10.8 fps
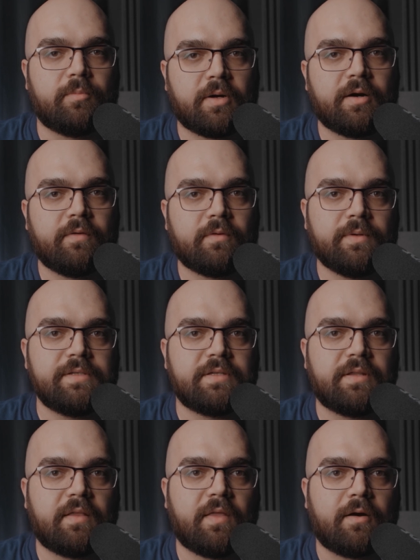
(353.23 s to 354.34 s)
part of the reason
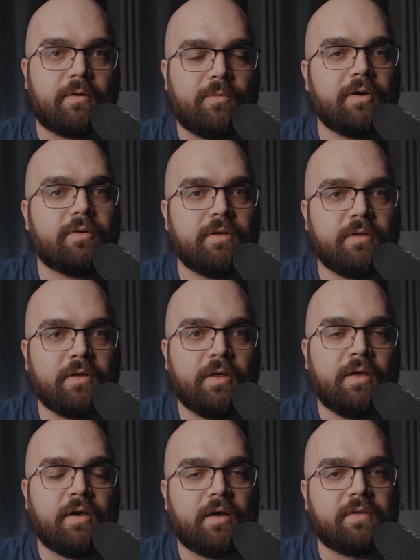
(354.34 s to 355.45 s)
that they are wandering
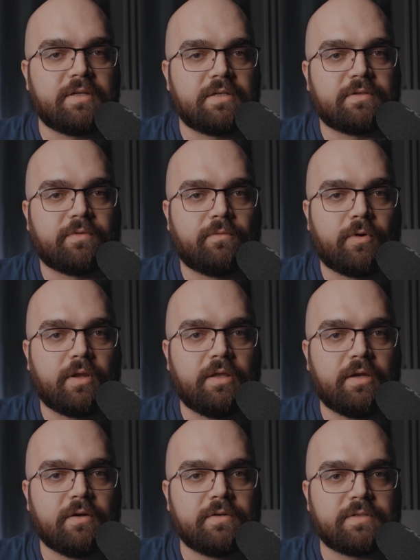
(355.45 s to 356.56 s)
the desert for 40
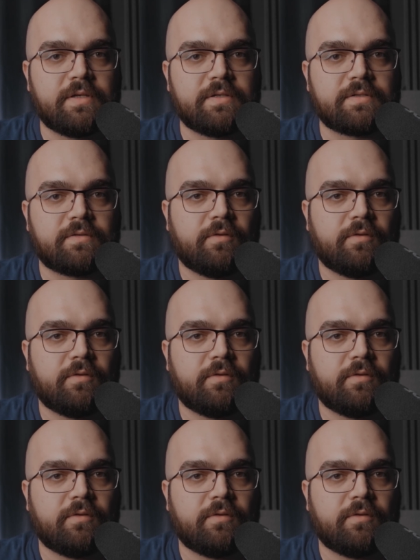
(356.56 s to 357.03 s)
years is